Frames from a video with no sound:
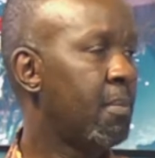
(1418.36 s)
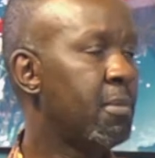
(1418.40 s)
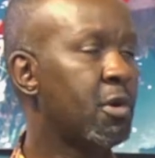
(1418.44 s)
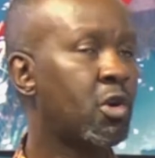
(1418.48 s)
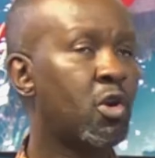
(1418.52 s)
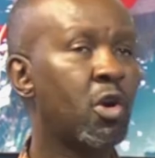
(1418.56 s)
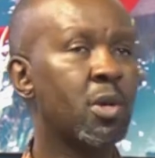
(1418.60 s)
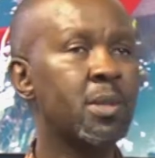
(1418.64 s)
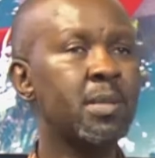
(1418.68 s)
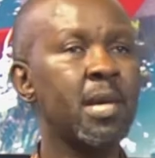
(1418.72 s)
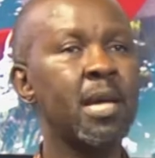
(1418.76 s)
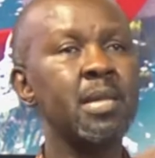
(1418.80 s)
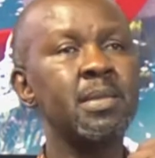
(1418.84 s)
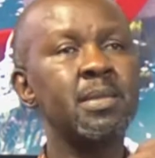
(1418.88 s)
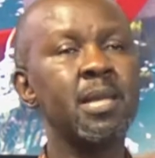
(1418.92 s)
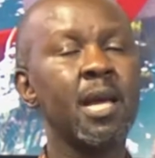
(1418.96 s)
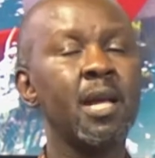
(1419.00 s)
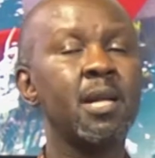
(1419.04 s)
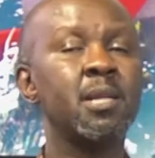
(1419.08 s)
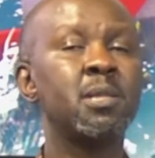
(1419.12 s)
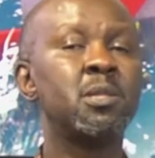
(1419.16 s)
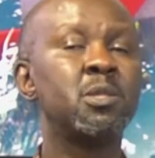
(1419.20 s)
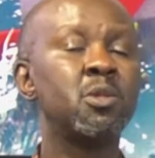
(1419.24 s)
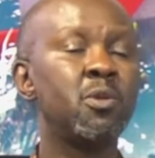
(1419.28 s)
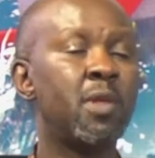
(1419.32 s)
Because that
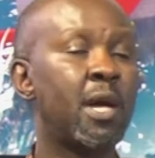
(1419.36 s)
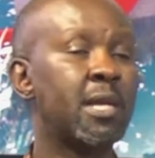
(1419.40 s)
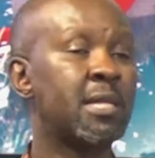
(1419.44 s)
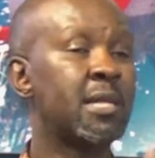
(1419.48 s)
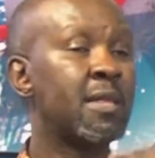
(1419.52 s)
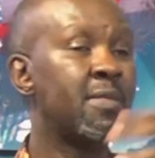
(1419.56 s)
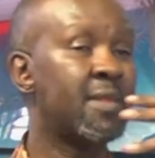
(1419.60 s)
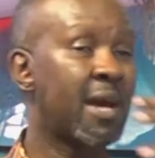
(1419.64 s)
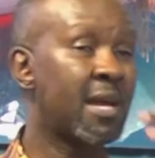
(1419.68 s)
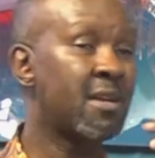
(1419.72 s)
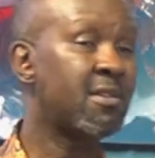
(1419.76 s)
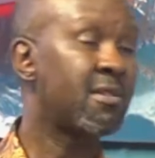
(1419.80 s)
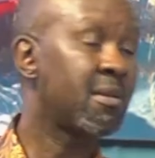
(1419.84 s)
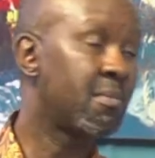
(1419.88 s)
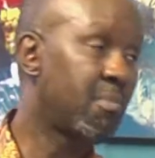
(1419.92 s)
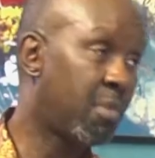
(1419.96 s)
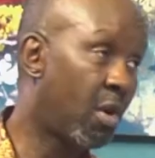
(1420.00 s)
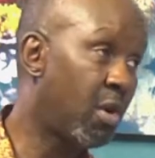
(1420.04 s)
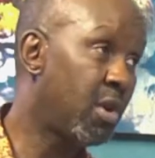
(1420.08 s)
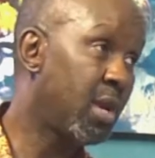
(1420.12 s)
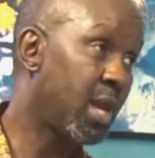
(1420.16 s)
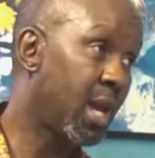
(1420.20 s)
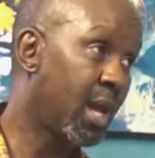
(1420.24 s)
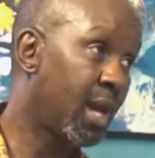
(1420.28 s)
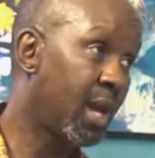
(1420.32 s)
tells you that in that
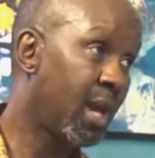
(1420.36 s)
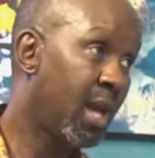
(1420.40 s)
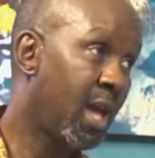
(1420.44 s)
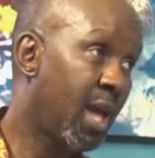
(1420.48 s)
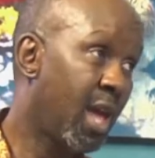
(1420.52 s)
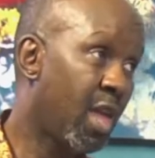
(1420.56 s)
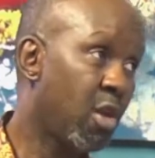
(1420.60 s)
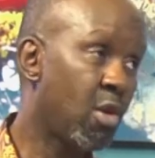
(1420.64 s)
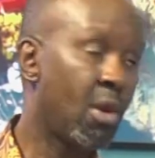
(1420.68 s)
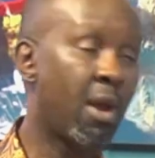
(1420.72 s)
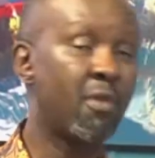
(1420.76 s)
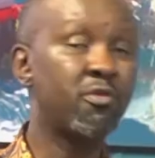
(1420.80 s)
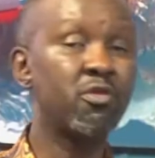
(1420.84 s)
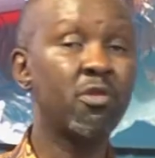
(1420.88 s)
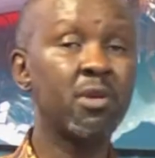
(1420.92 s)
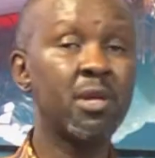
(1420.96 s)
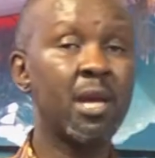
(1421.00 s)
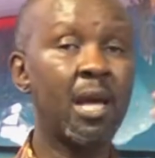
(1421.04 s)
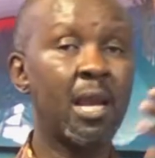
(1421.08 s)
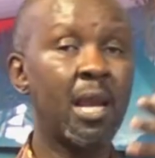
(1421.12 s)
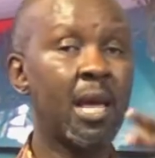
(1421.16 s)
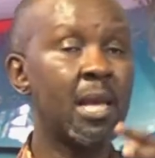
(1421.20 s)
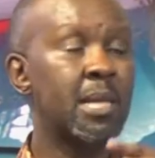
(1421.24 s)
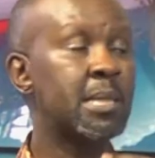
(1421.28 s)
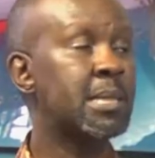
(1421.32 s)
reboarding, you'll have to
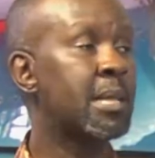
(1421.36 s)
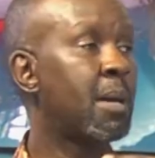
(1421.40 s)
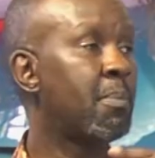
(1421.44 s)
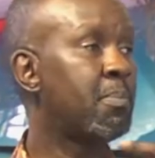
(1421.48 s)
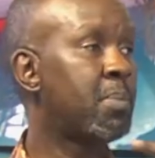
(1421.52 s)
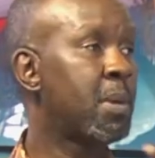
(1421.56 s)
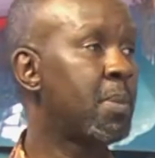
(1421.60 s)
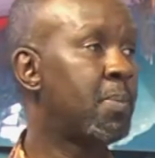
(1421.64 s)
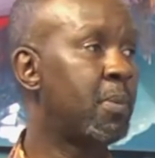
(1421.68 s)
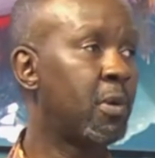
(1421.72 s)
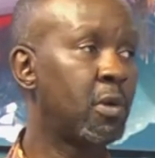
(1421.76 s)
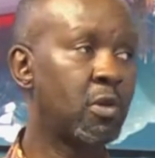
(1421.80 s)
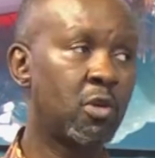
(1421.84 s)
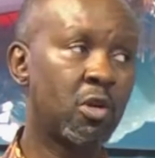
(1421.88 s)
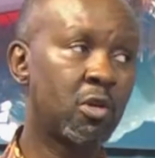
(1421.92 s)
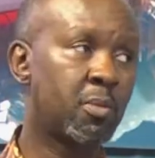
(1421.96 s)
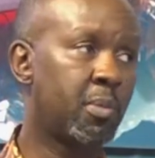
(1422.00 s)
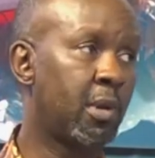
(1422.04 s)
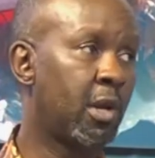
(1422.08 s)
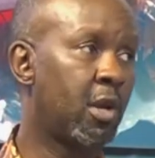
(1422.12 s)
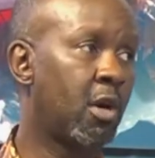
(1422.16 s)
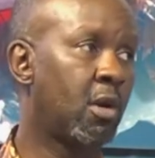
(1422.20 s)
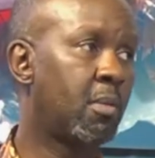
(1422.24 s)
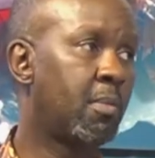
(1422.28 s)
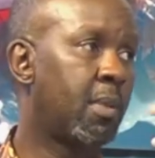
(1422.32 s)
realize some people don't
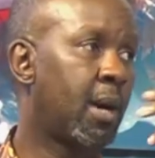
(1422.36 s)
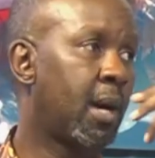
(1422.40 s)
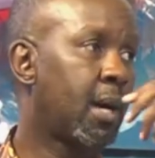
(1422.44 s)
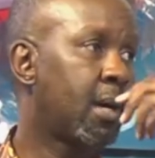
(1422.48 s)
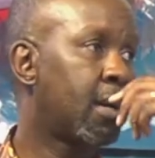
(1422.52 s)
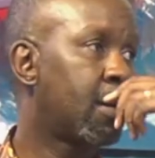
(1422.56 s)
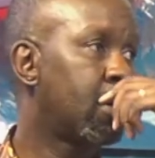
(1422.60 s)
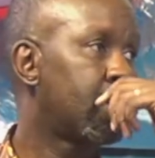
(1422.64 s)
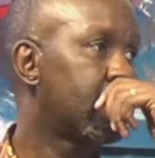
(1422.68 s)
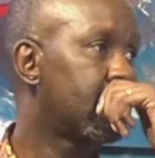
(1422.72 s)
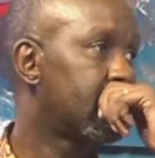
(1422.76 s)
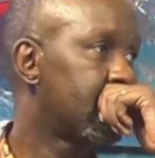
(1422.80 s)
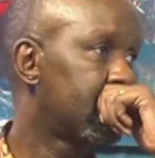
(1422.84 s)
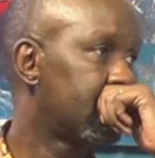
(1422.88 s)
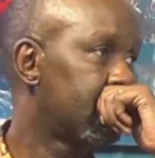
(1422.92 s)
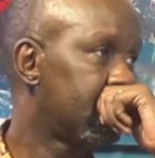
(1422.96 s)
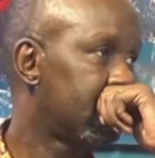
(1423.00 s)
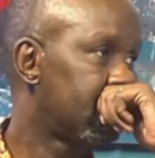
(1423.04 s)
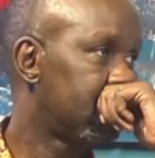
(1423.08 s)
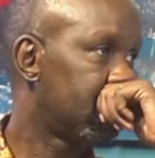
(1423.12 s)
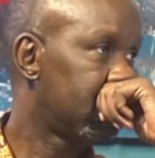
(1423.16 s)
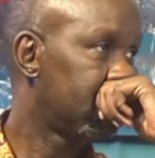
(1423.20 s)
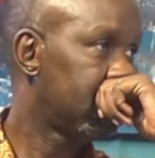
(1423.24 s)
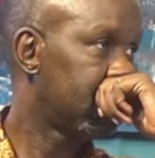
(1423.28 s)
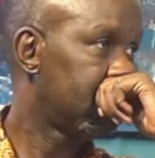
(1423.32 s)
belong back
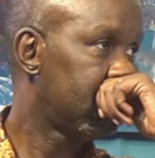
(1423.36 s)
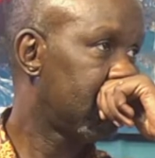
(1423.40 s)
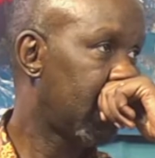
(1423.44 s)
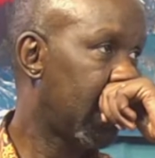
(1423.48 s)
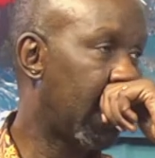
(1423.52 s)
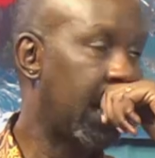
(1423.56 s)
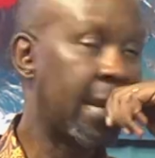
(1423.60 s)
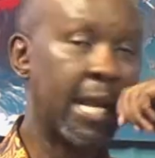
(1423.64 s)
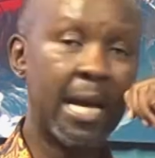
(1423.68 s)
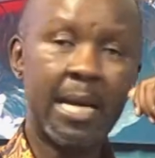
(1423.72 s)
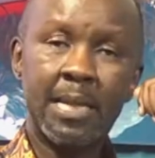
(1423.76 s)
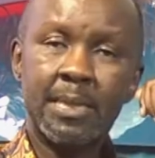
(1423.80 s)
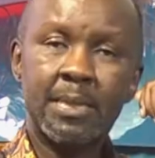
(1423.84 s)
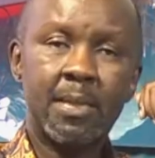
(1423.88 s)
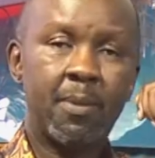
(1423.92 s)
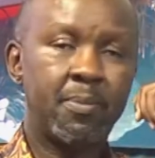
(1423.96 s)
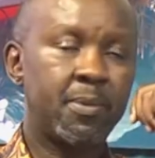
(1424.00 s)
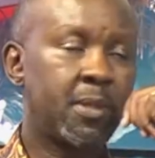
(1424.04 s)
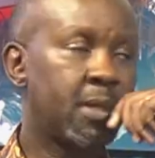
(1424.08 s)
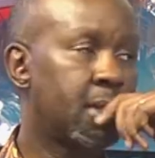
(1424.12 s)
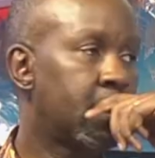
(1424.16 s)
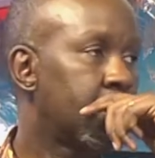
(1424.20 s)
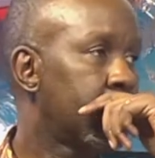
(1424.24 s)
and accept it.